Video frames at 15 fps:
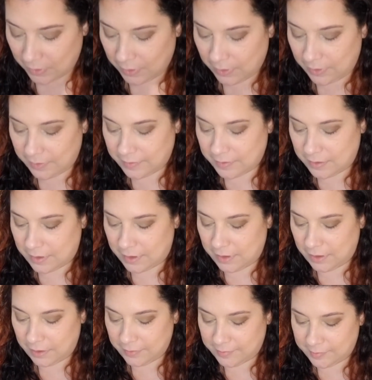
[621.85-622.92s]
It's not
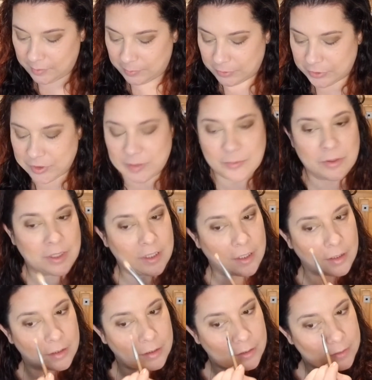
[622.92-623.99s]
a super shimmery
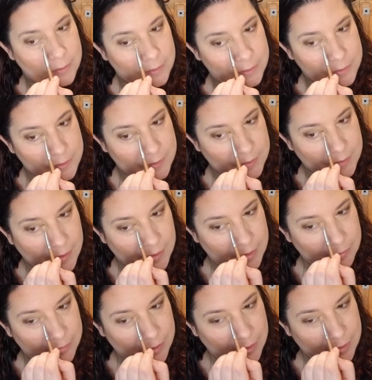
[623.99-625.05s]
color. It's just kind
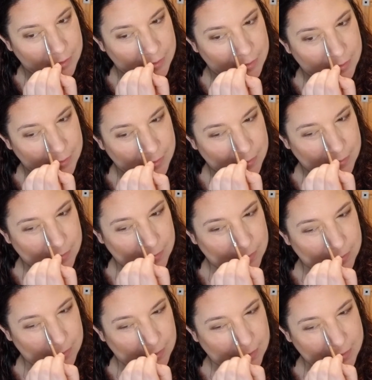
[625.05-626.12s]
of a
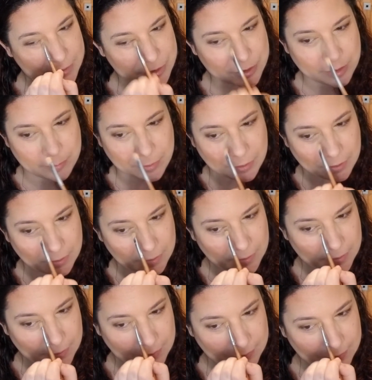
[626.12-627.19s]
light shimmer.
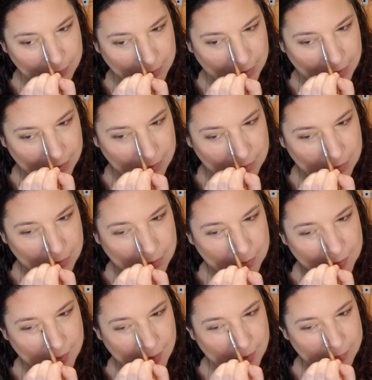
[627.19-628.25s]
That's okay. It's
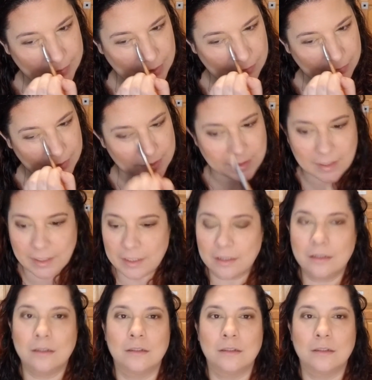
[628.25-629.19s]
kind of an everyday